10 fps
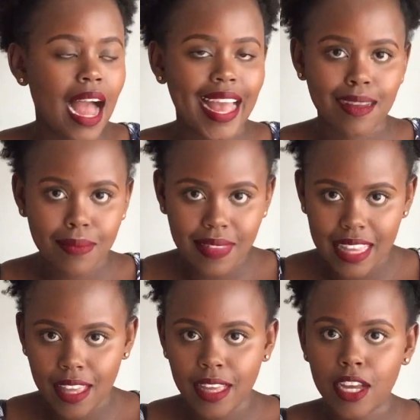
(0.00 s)
I am
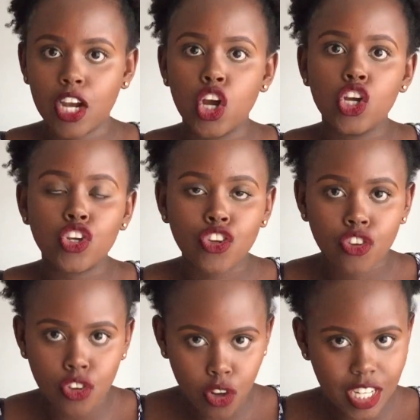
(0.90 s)
staying
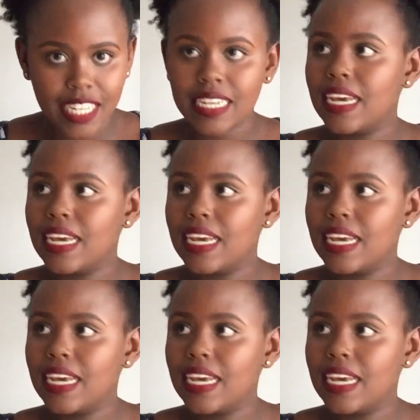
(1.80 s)
short